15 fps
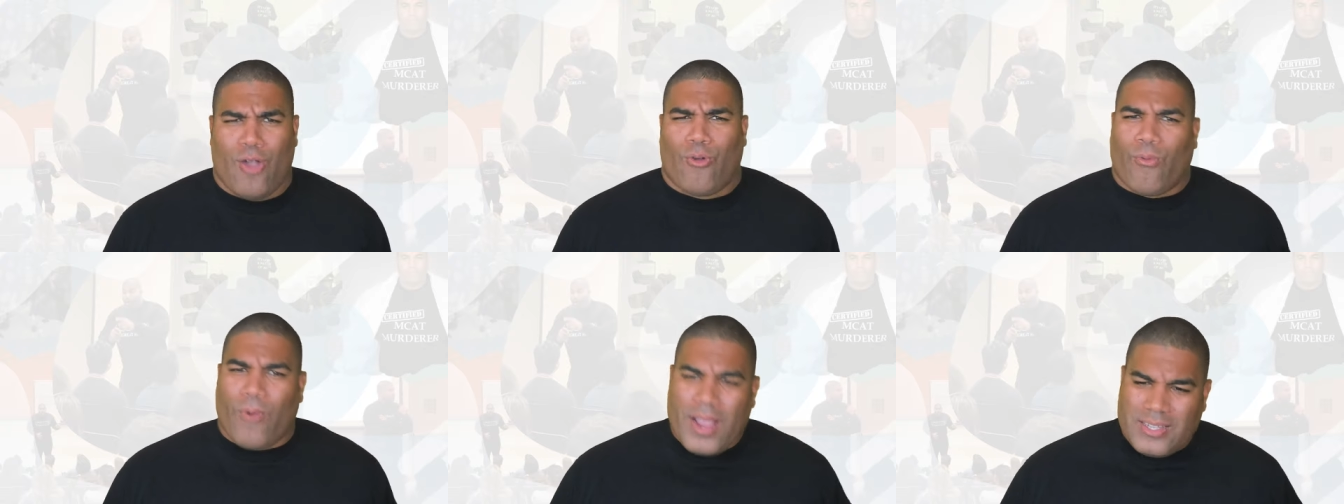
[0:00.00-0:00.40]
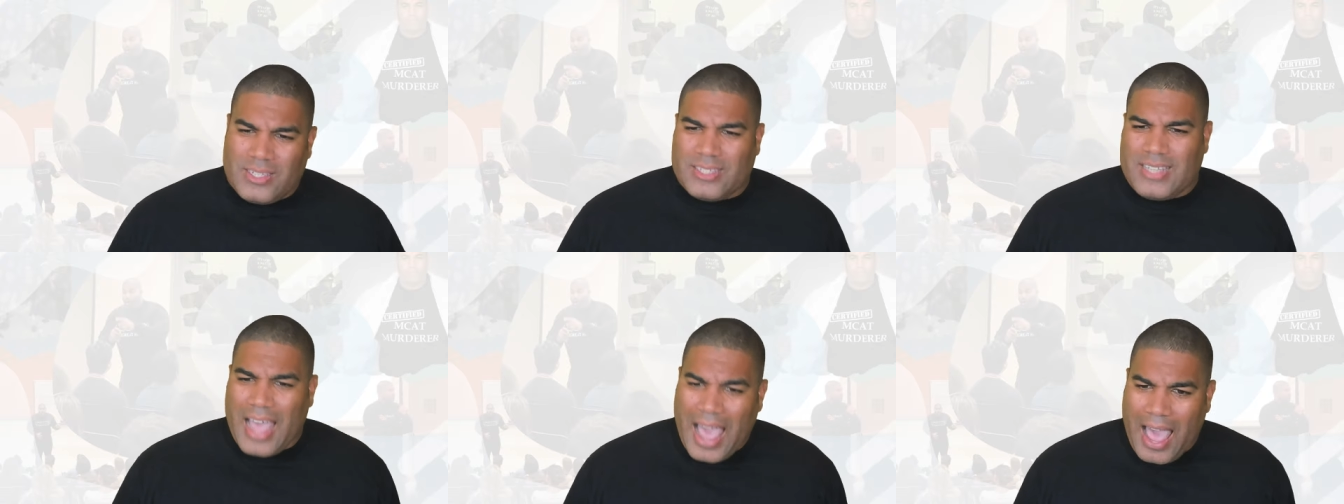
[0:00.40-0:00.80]

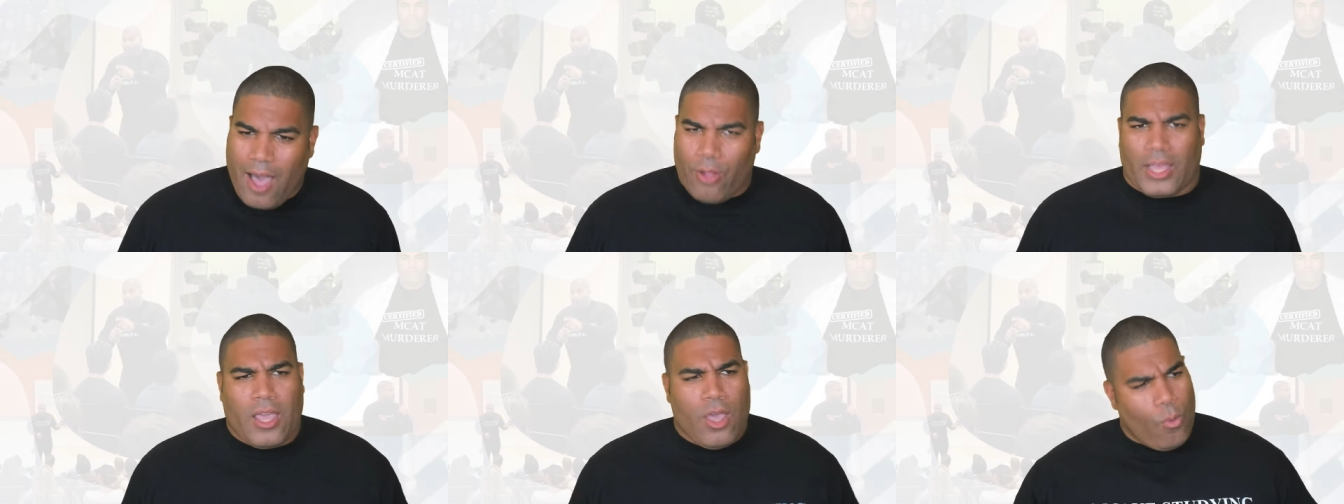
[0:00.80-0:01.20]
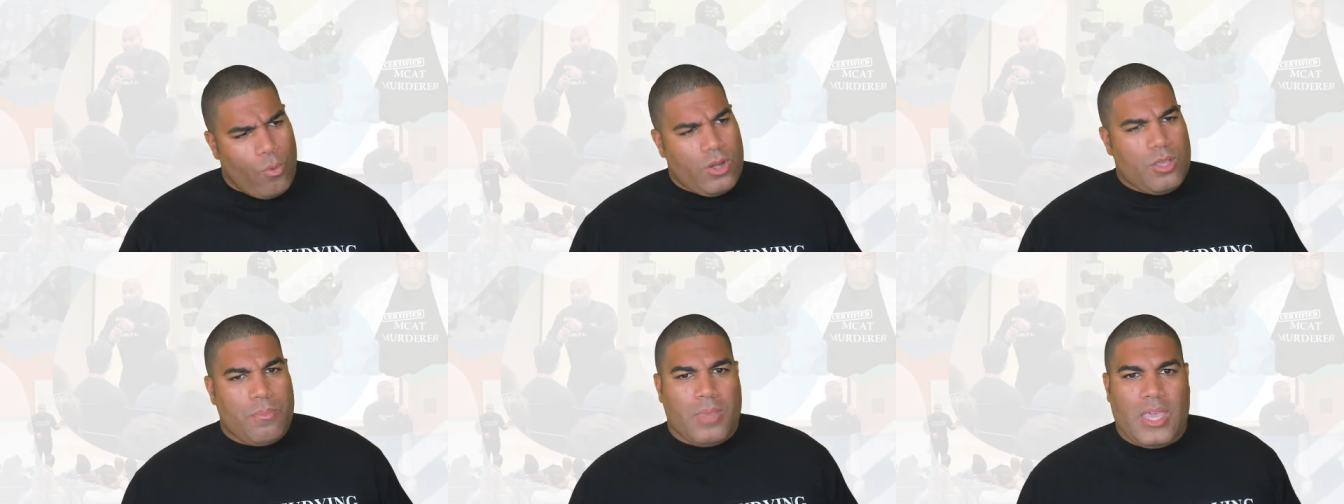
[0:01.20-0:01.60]
Racist how? Like, what
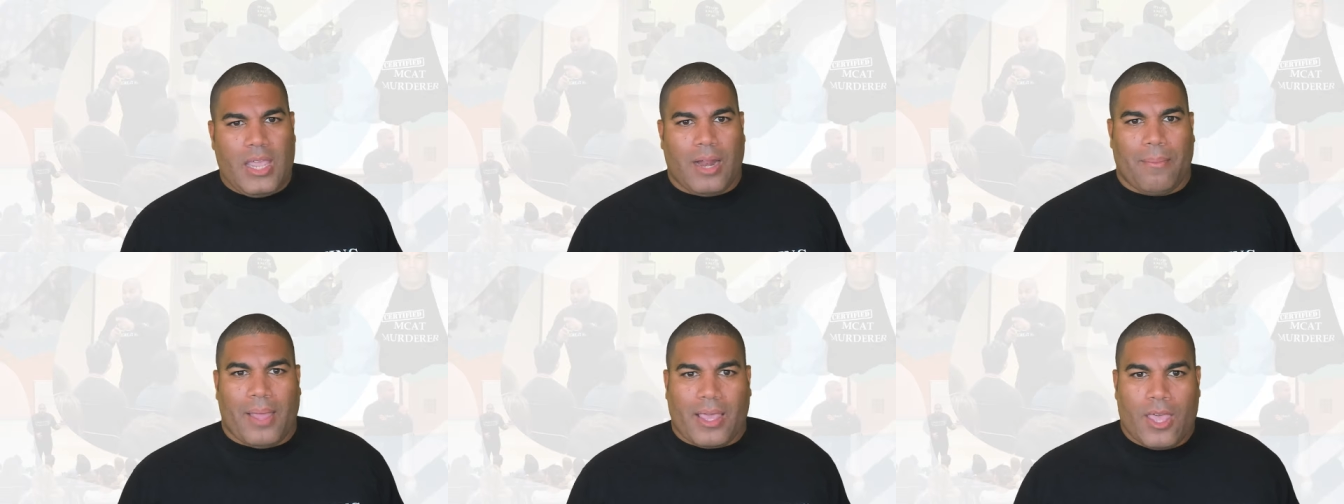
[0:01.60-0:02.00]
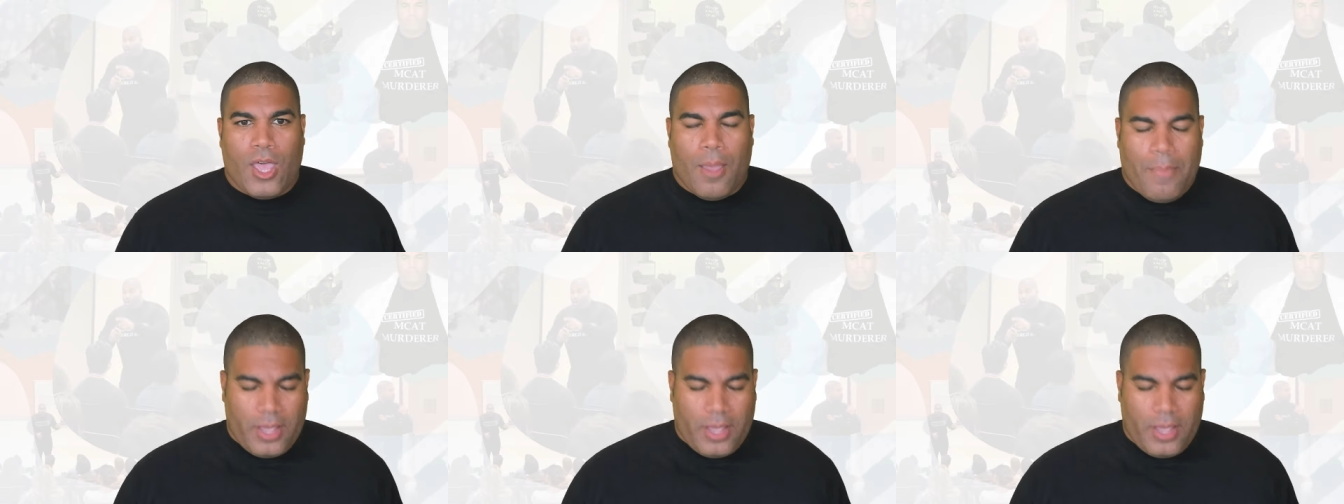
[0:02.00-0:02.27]
do you mean? I'm like,